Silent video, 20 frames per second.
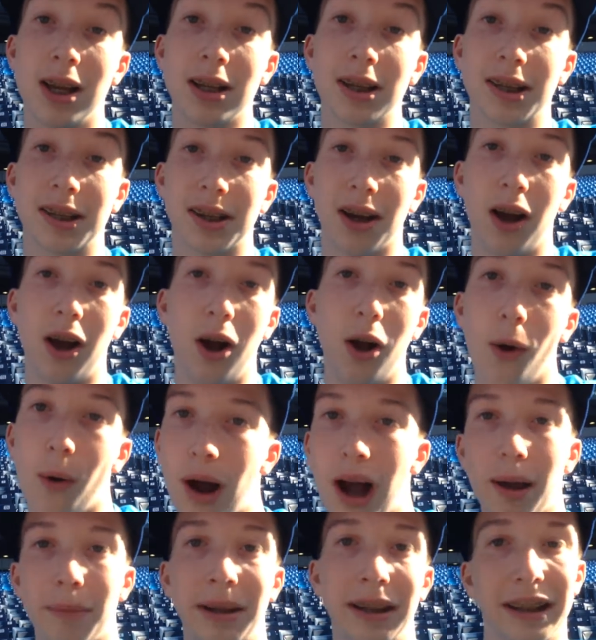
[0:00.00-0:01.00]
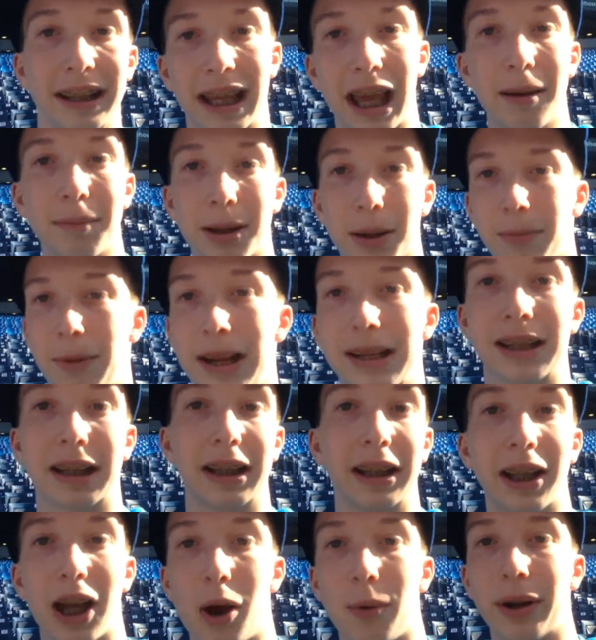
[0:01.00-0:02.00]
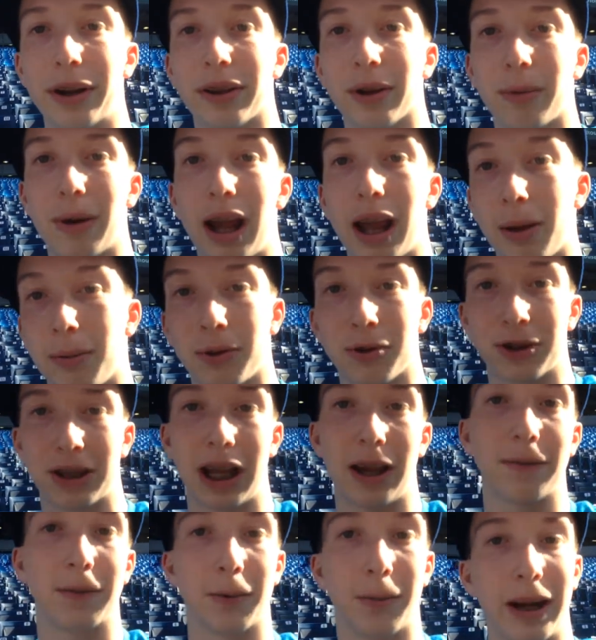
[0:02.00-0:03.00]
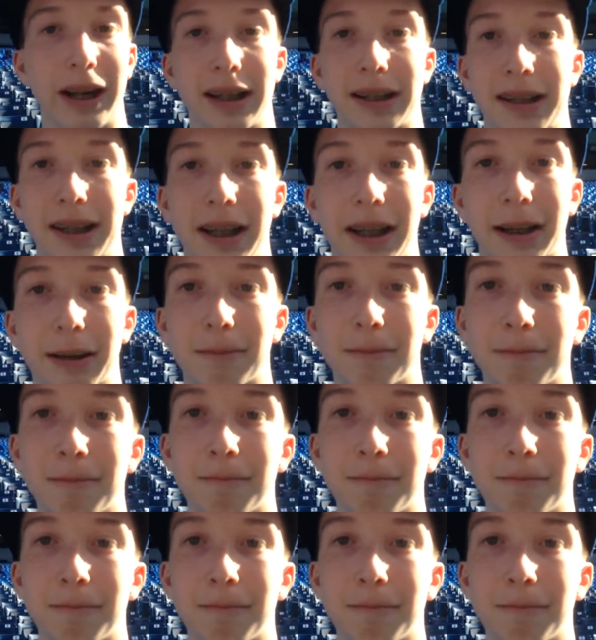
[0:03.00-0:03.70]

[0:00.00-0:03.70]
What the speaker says: So, I mean, the game could basically go either way. We'll just have to wait and see.